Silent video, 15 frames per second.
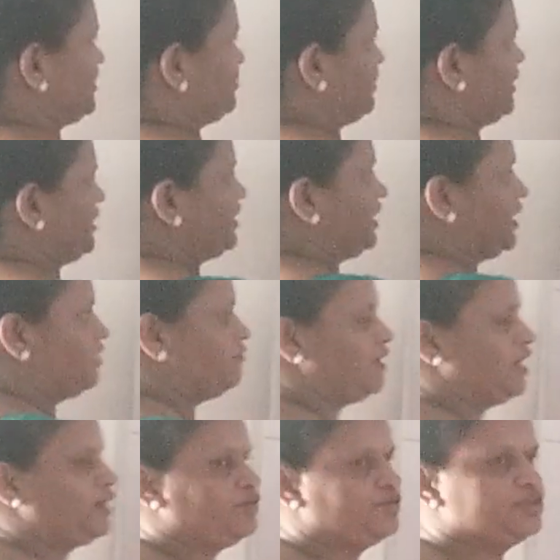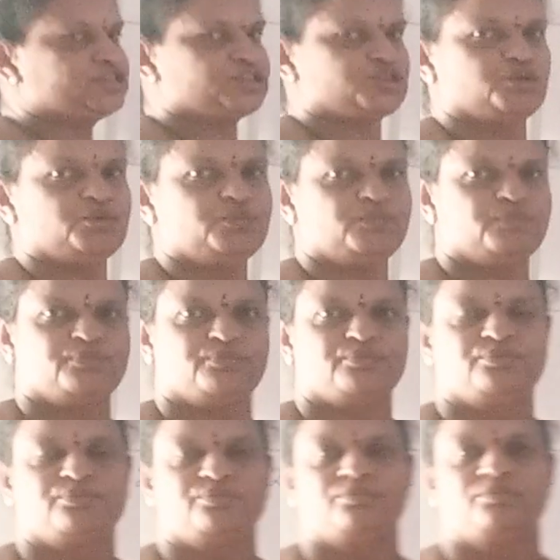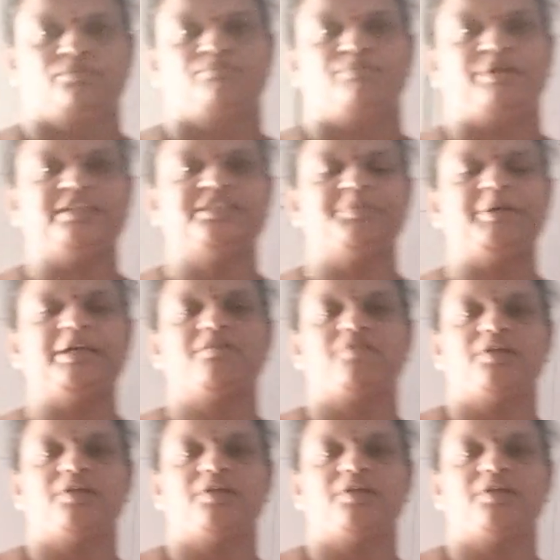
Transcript: nothing but n value is 2. Principal